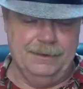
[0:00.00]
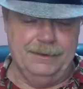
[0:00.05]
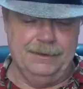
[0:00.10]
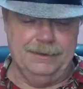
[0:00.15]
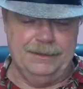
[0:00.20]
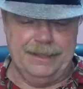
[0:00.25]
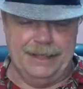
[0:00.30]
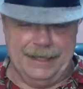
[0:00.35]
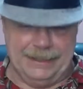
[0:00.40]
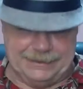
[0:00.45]

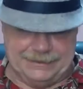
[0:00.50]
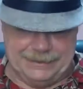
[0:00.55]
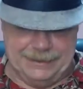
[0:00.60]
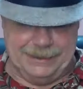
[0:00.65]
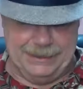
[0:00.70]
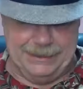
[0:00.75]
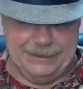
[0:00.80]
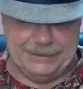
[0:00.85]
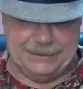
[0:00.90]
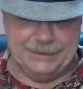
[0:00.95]
the
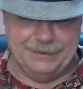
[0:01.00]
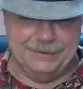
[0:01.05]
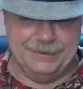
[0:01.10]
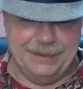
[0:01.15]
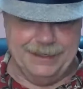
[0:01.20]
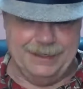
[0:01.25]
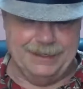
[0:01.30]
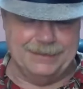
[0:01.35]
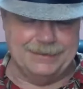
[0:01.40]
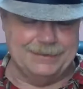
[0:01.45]
accent he still
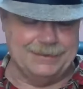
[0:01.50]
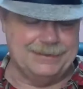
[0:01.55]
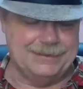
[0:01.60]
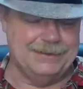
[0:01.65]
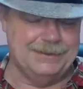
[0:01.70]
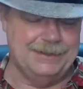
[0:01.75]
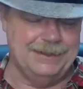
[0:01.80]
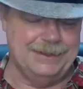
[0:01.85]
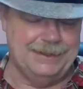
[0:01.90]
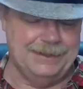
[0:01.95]
has,
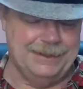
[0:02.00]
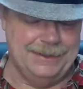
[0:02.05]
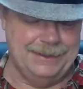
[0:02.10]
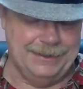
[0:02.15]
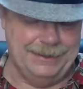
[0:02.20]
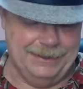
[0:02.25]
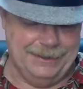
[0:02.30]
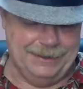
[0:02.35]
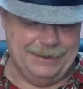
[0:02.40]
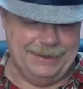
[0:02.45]
that
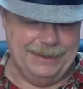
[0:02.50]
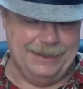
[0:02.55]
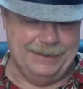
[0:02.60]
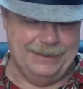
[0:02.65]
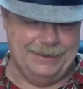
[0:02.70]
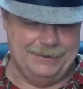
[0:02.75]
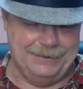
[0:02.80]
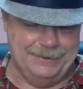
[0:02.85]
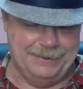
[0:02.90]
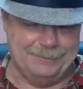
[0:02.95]
it kind
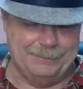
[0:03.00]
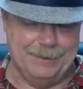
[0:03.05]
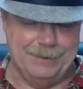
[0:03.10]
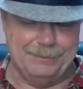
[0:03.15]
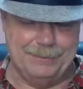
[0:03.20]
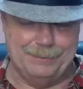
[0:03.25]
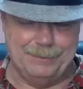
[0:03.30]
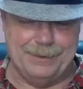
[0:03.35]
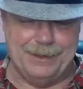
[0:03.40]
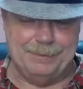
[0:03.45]
of took
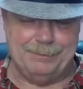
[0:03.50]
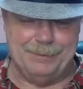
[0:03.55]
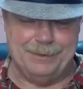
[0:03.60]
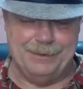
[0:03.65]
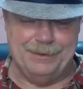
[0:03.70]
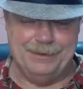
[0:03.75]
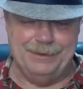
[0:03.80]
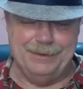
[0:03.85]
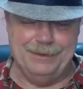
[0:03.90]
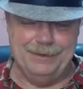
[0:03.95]
Mama and
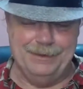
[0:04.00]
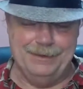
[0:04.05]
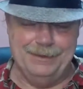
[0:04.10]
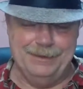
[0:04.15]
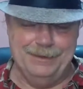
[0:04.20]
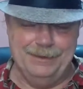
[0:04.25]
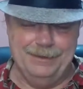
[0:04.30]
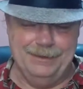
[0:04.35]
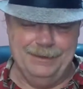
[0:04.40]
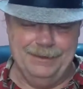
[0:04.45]
Papa
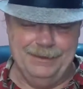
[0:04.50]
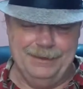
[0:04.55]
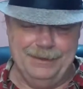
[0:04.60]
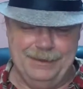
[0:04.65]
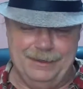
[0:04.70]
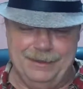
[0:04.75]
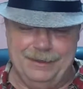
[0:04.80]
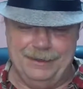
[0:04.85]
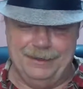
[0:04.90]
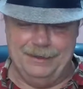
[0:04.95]

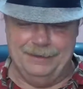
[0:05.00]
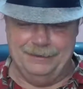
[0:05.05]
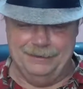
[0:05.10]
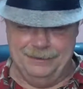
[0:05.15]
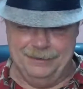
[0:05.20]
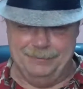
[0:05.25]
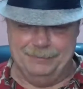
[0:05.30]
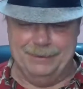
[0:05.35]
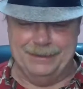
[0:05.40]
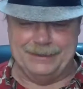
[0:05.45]
a
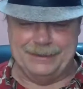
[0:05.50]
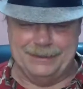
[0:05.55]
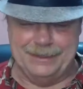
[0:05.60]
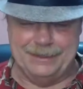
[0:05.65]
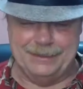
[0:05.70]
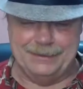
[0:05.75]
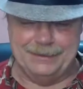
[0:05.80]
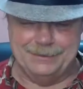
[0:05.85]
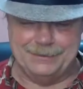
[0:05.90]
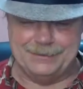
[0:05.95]
little bit to
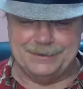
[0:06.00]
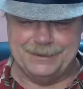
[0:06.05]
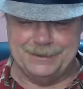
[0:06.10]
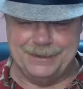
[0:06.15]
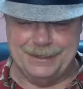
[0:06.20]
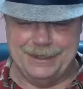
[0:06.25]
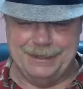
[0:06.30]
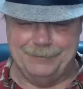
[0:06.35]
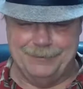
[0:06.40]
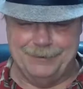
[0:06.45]
get used to
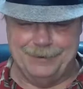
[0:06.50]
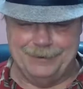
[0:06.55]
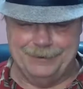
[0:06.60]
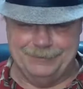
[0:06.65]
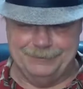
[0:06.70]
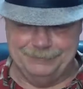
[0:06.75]
that one.